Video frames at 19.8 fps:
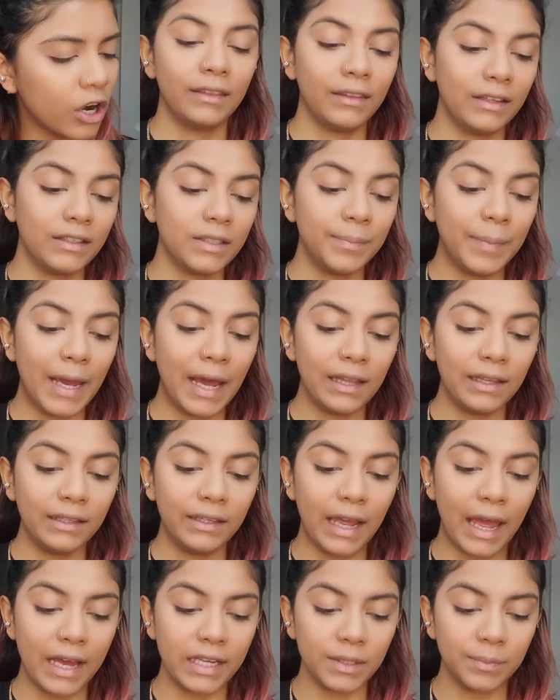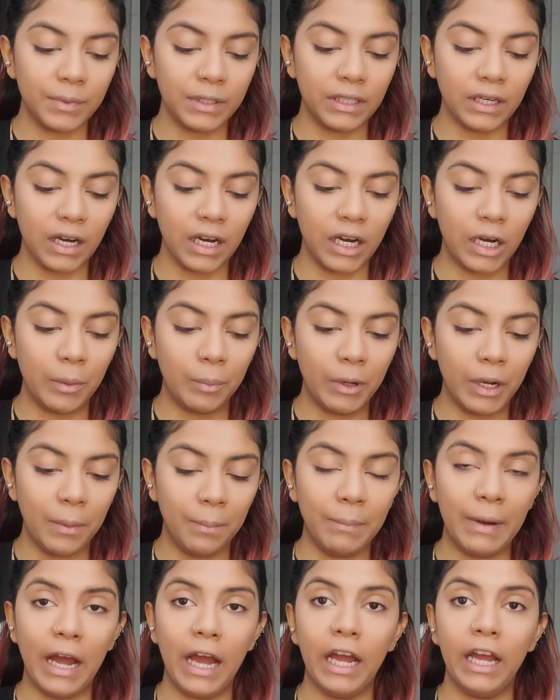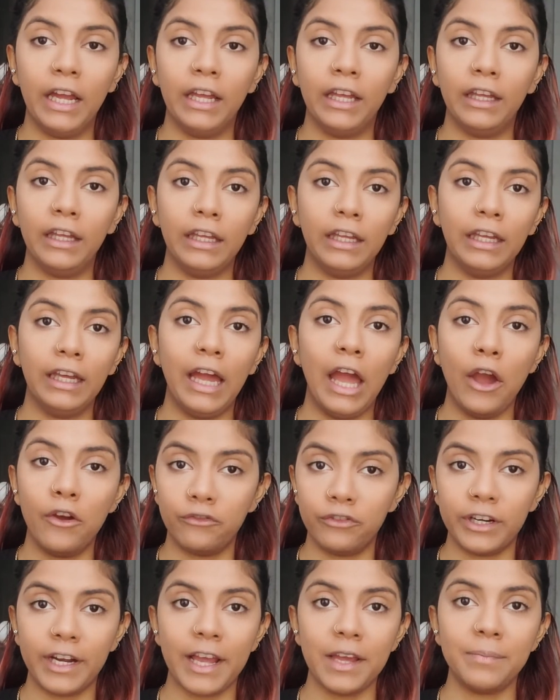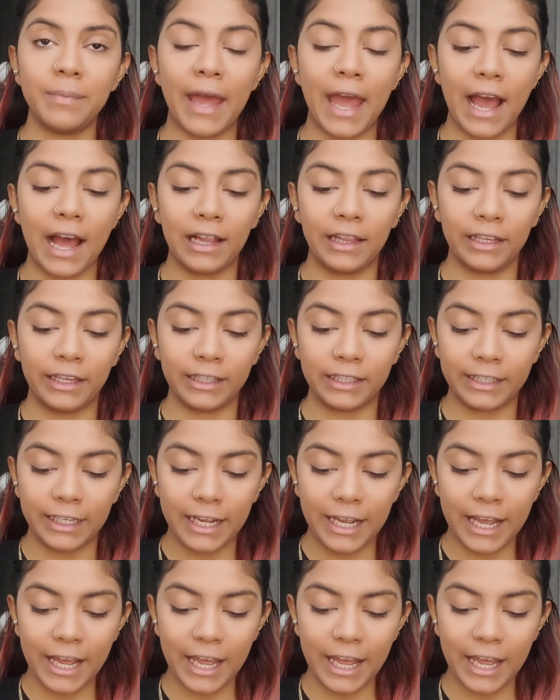This palette has become my everyday palette.